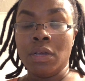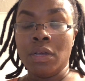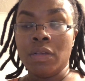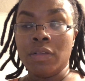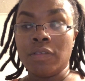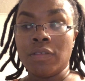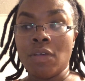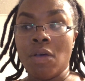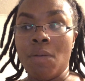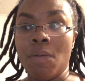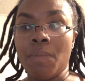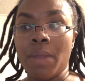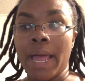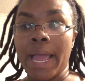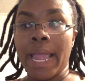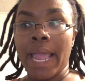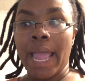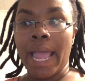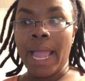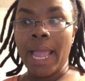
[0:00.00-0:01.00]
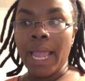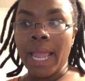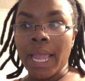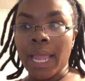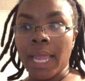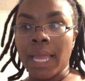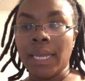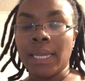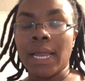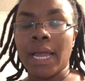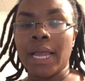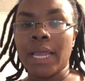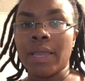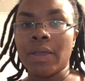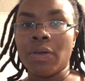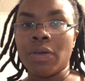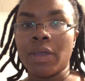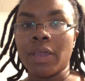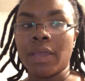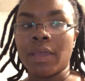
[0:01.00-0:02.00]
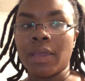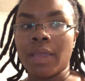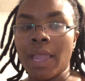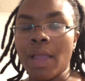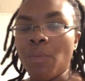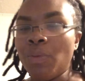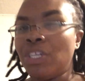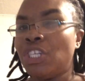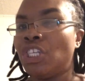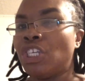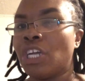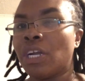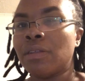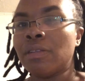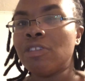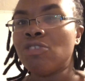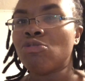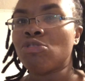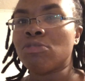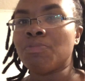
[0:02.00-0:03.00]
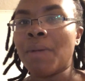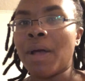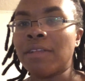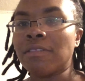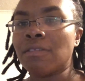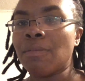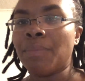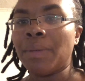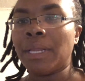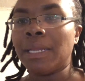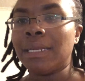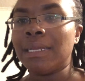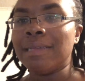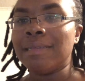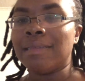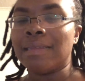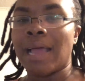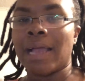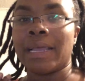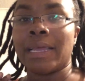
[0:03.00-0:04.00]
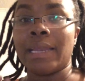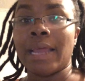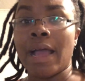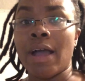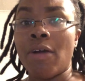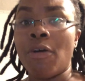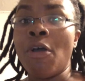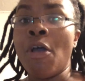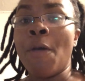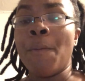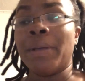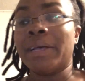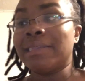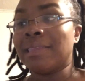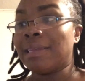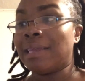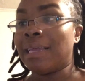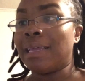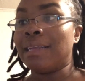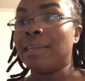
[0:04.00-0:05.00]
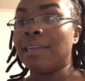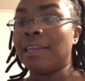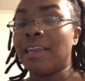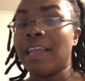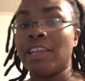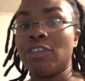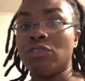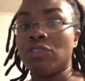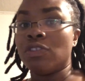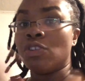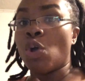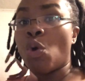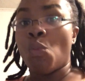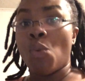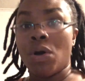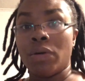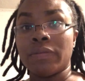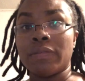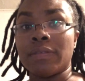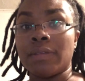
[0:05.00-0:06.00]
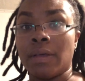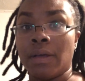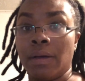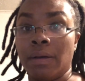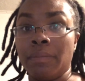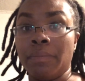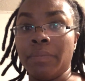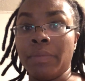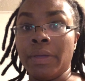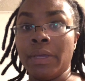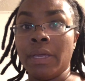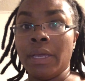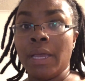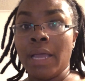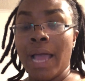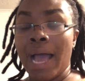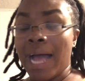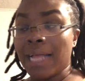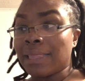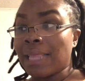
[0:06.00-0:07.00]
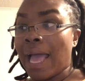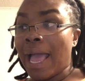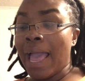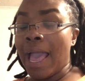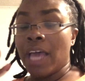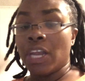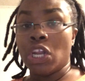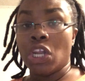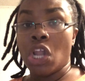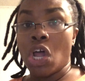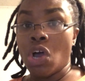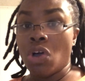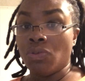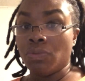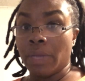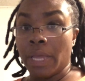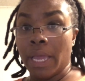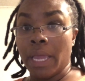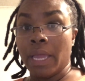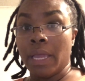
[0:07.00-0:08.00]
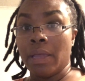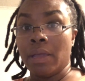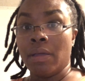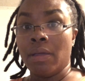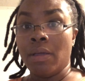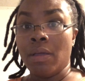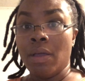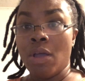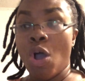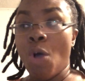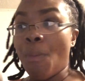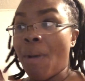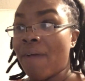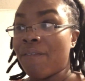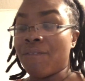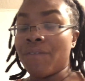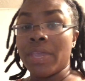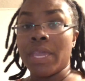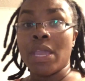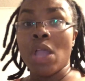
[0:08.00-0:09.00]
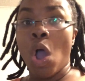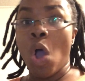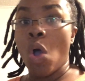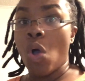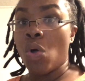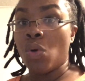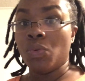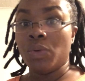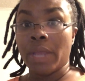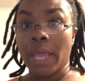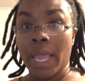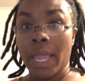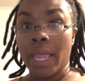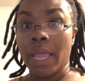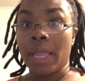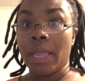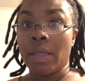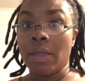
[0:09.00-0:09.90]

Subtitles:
So I'm like, hey, like, can't we share these responsibilities? Knock it out. Because at the end of the day, you still want some. After I had a long day. On my feet all day.